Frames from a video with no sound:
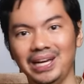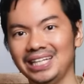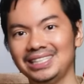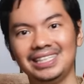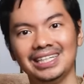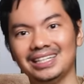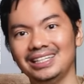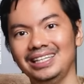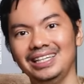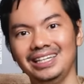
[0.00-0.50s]

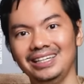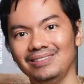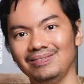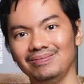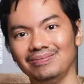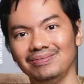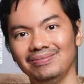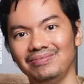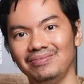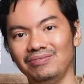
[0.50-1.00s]
basically
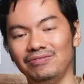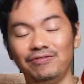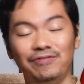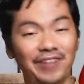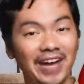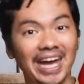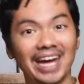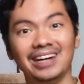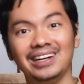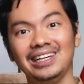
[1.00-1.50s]

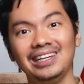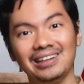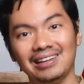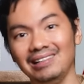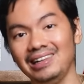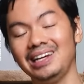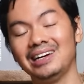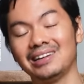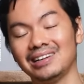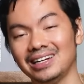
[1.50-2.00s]
very
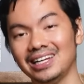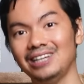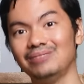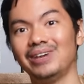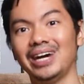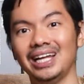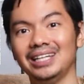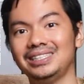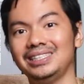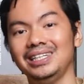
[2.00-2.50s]
clear na yung
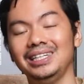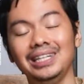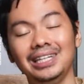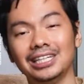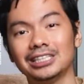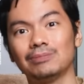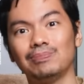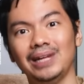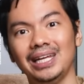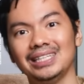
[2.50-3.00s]
mga LCD
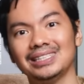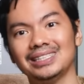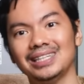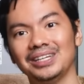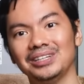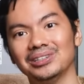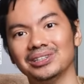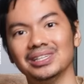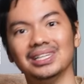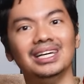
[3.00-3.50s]
displays
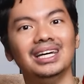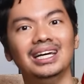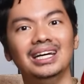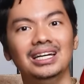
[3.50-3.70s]
na yun.